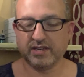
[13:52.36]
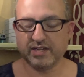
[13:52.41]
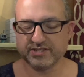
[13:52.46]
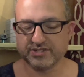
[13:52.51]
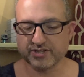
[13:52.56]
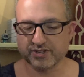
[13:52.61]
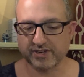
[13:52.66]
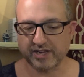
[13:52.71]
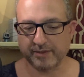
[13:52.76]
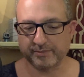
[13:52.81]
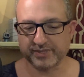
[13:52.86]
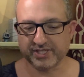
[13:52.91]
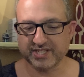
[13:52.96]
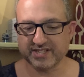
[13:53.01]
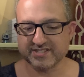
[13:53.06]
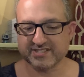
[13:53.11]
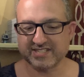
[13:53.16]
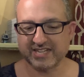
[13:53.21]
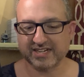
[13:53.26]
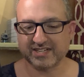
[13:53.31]
It took
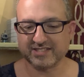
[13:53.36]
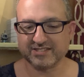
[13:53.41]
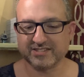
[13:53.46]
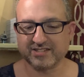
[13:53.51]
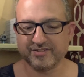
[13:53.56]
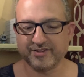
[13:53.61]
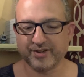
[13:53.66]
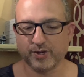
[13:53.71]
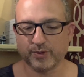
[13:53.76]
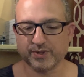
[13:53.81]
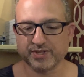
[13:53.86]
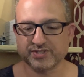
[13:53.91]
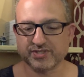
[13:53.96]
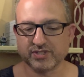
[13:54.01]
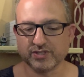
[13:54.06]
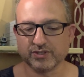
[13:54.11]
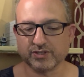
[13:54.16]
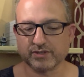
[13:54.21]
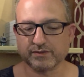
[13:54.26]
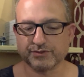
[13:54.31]
Emily a second to notice
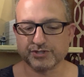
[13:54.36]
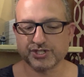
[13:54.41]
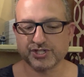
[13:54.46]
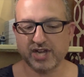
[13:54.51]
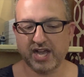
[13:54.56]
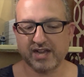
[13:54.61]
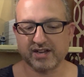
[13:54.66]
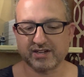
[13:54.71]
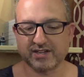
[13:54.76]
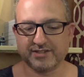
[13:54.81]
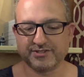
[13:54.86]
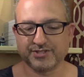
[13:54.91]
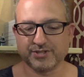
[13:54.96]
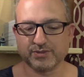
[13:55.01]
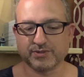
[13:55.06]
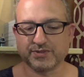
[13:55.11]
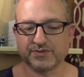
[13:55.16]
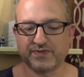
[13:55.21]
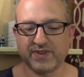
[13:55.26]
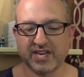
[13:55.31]
the look of shock on
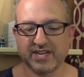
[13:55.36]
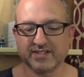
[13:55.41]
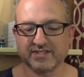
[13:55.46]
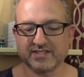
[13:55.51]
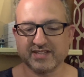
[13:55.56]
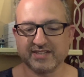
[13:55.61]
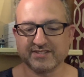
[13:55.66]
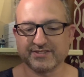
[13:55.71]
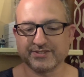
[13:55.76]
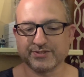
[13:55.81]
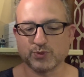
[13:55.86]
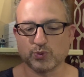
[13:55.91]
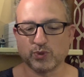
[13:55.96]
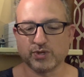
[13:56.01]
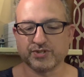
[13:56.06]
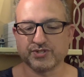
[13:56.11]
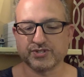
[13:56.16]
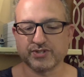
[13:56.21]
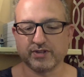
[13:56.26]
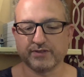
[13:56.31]
Joe's face as his
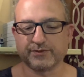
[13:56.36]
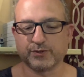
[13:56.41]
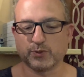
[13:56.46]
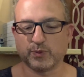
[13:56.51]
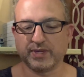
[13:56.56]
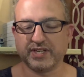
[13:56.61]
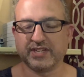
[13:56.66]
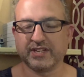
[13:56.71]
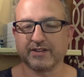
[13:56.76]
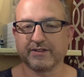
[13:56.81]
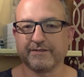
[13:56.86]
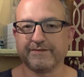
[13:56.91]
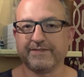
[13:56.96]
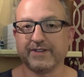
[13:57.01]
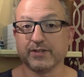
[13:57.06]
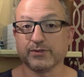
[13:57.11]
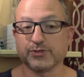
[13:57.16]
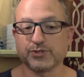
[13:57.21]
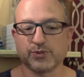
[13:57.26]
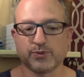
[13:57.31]
words of greeting
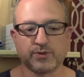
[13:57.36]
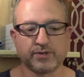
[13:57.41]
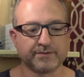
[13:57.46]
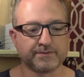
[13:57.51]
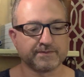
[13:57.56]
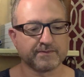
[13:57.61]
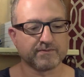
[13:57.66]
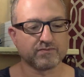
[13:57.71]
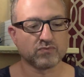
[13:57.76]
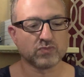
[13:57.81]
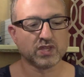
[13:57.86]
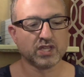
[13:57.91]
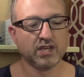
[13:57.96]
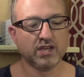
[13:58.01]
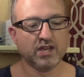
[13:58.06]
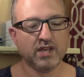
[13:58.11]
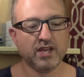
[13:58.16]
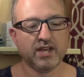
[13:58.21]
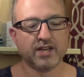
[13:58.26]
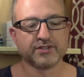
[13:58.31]
fell short.
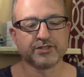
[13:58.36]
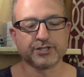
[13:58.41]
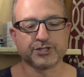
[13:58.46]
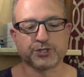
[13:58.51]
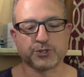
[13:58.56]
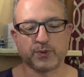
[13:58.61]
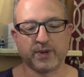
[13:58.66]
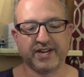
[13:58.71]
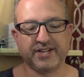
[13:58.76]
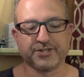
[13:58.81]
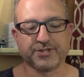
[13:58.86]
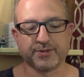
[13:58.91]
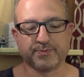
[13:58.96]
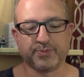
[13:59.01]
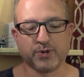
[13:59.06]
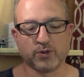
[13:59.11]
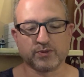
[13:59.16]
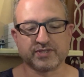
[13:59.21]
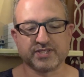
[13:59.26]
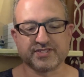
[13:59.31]
The stranger
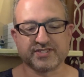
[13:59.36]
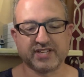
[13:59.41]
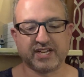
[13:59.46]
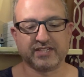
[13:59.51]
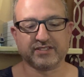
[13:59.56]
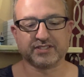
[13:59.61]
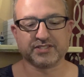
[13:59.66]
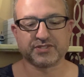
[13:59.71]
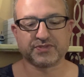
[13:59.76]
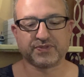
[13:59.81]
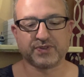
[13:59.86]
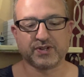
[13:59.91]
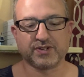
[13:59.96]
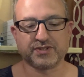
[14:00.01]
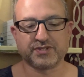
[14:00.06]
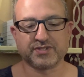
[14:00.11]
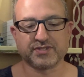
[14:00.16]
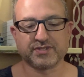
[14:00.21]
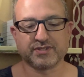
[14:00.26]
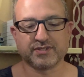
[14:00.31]
broke the silence
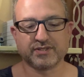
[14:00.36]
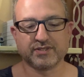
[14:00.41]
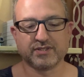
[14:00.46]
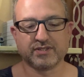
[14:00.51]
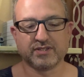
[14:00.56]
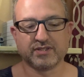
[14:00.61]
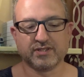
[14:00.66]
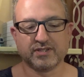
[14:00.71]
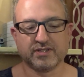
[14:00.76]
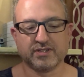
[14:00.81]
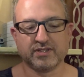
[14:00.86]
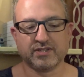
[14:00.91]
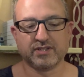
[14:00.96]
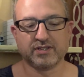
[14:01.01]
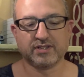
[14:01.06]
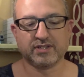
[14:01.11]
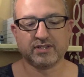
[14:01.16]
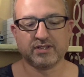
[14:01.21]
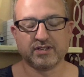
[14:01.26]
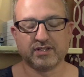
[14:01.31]
first.
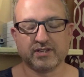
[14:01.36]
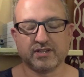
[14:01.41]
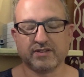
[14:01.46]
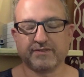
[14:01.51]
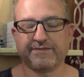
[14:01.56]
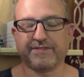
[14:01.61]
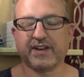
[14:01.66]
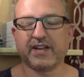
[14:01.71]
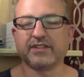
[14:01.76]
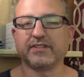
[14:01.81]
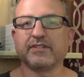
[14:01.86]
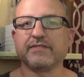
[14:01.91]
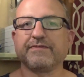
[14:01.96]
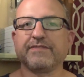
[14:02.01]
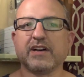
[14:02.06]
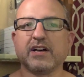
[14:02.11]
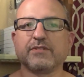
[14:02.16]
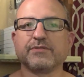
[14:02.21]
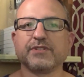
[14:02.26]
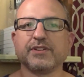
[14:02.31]
I finally
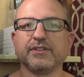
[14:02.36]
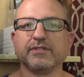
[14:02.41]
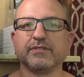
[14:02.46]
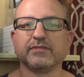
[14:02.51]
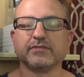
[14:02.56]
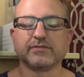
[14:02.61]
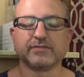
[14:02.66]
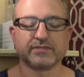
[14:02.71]
found you.